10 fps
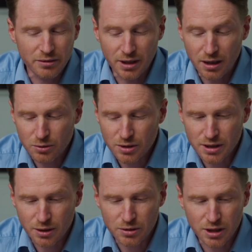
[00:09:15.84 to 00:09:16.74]
The
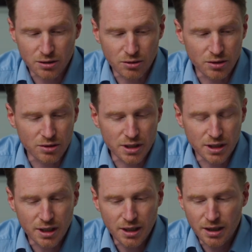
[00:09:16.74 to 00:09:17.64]
ultrasound
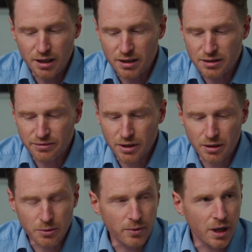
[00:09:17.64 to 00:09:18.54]
technology is
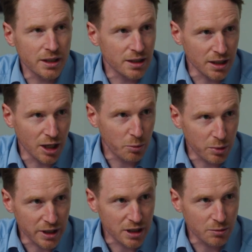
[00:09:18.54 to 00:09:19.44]
very widely
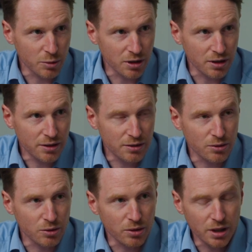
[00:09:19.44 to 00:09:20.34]
applicable
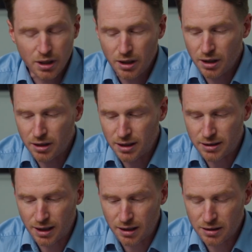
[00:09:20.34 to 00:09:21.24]
to
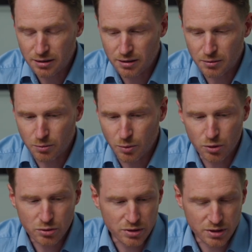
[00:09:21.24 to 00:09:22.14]
detect
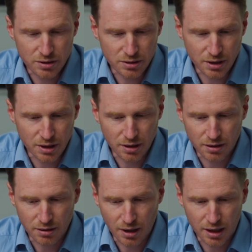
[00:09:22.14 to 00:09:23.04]
most
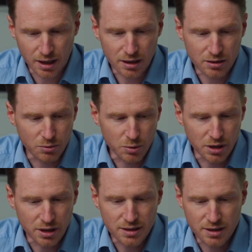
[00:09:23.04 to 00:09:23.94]

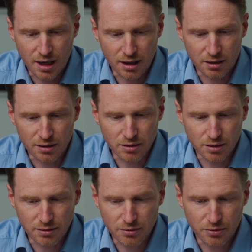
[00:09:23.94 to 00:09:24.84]
anatomies
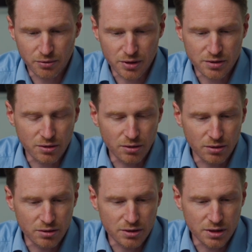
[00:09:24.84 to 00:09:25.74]
and
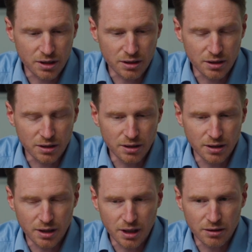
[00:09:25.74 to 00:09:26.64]

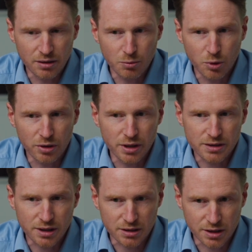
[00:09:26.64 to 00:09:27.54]
physiology in the body,
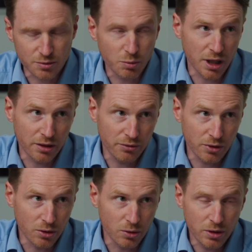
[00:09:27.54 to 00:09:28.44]
such as blood
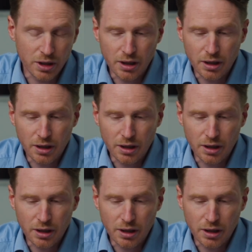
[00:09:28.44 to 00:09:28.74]
flow.